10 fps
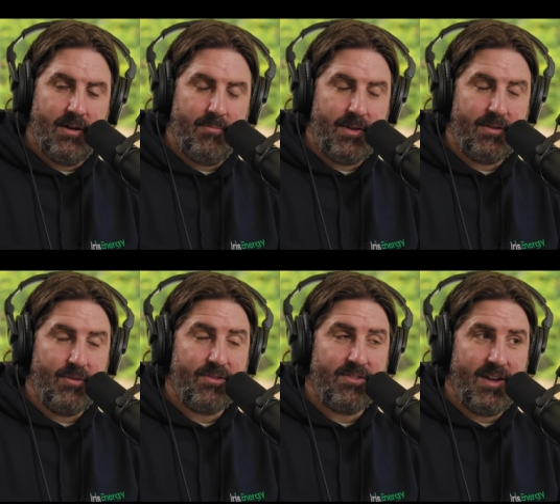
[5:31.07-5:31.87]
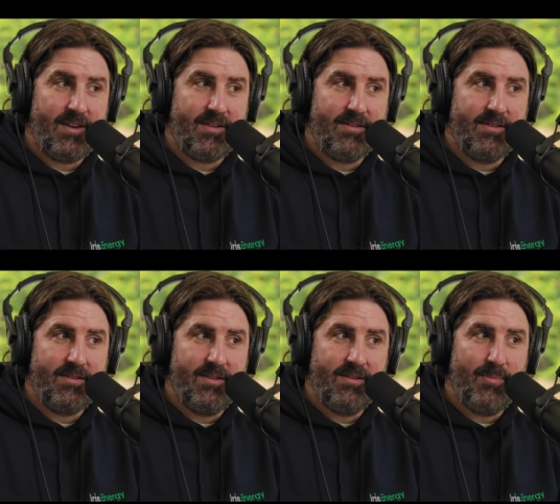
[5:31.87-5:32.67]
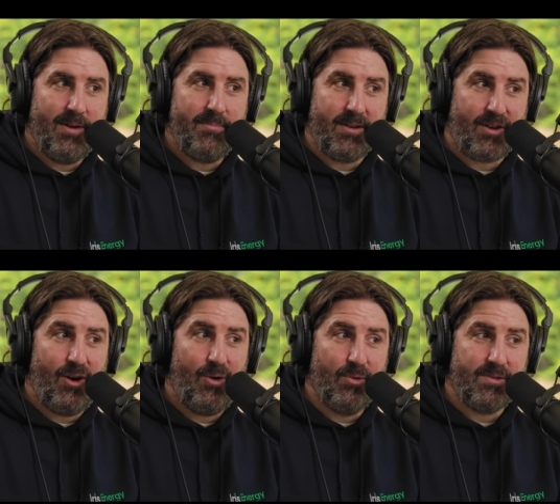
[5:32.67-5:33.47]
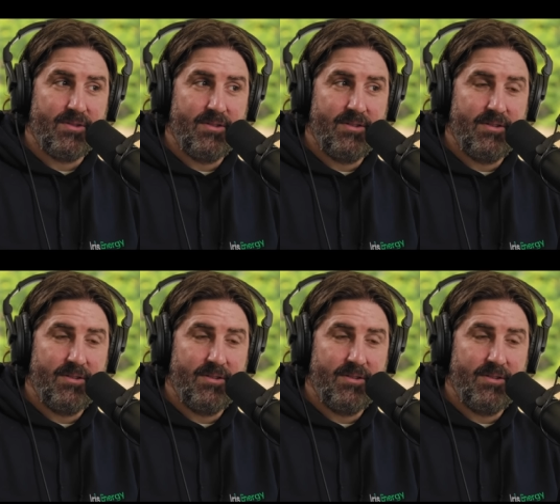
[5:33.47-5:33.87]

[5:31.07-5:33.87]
I mean, you're saying this might be a cult.